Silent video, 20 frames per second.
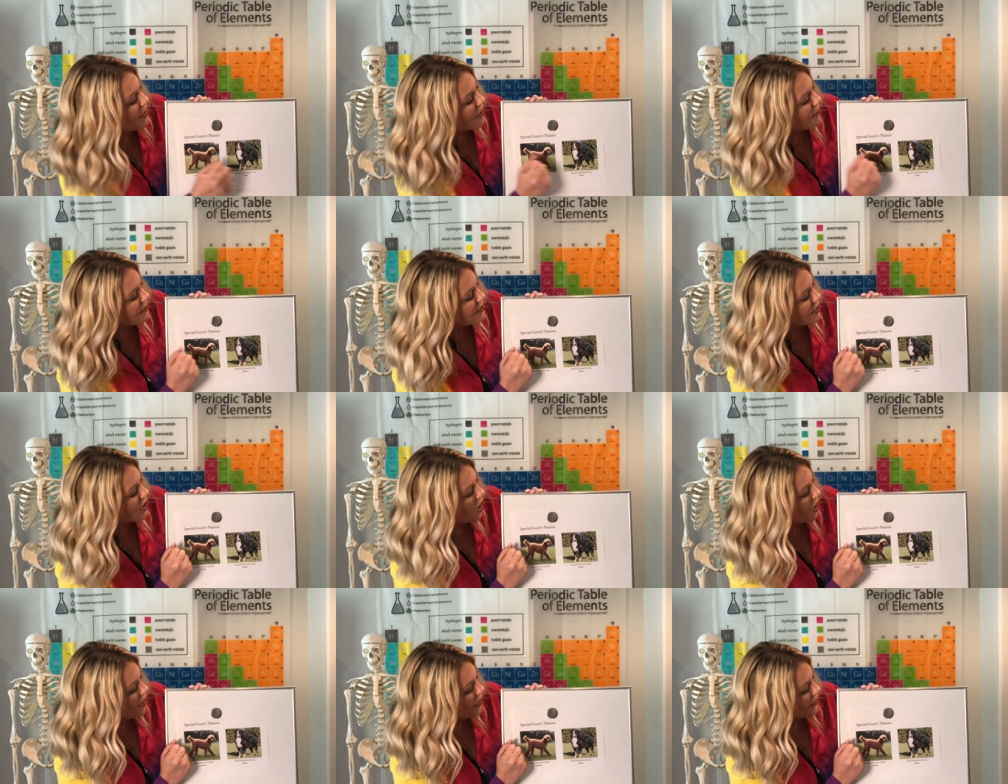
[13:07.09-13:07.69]
Mountain
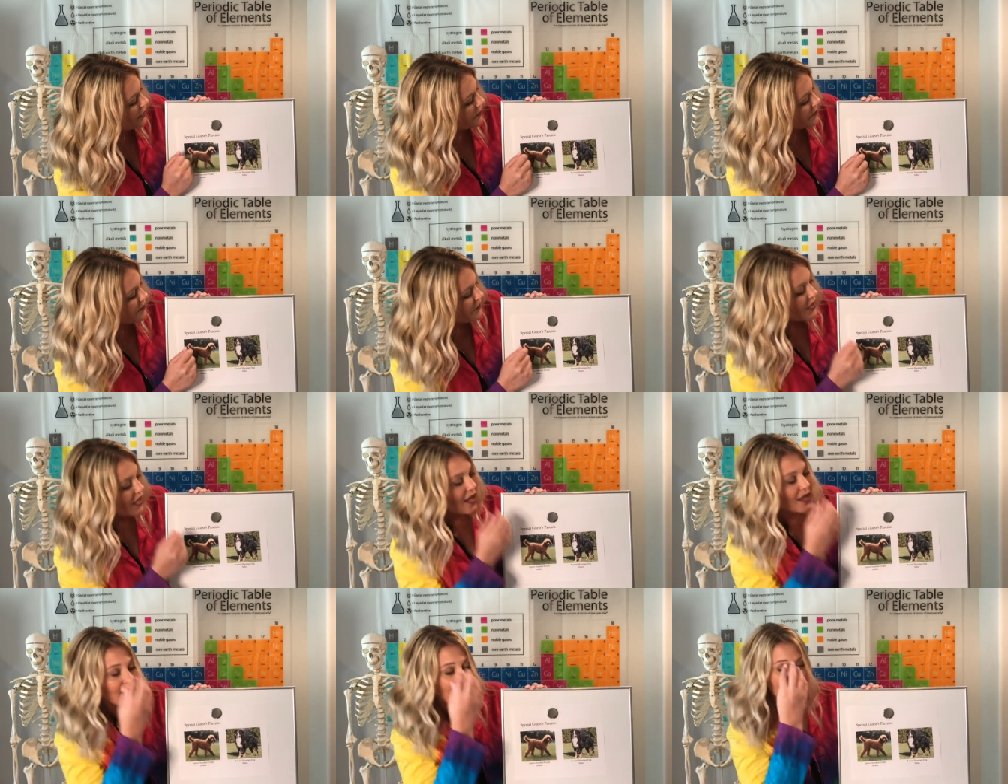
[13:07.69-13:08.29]
Dog.
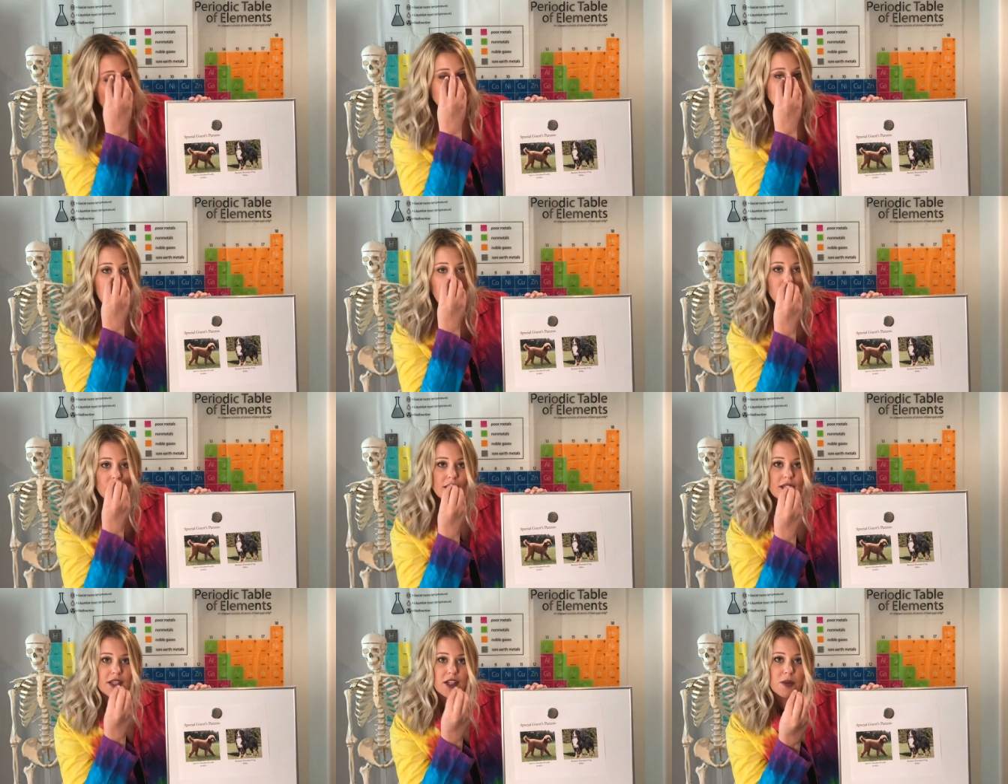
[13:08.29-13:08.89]
It comes
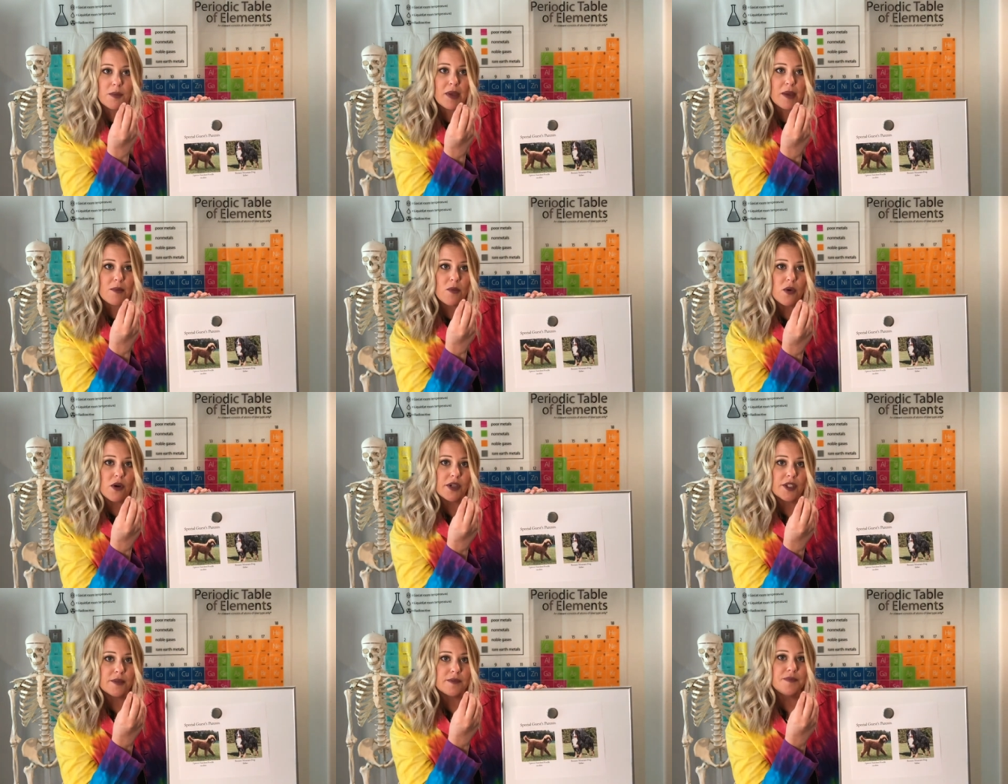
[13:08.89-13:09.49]
out a little bit
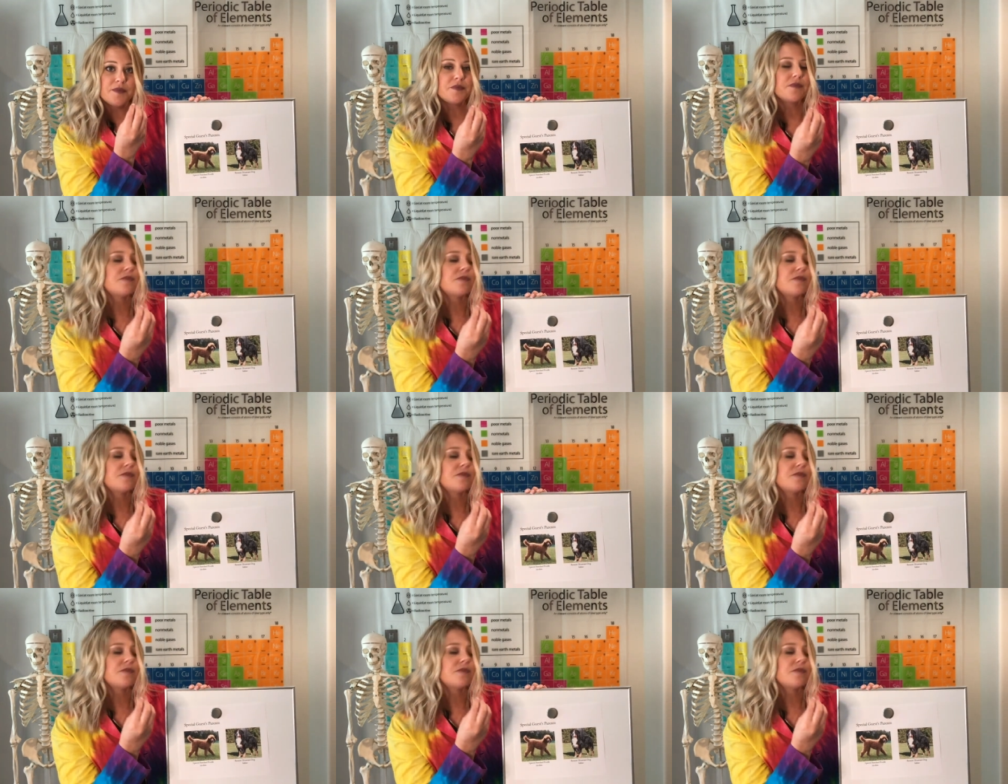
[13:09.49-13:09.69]
more.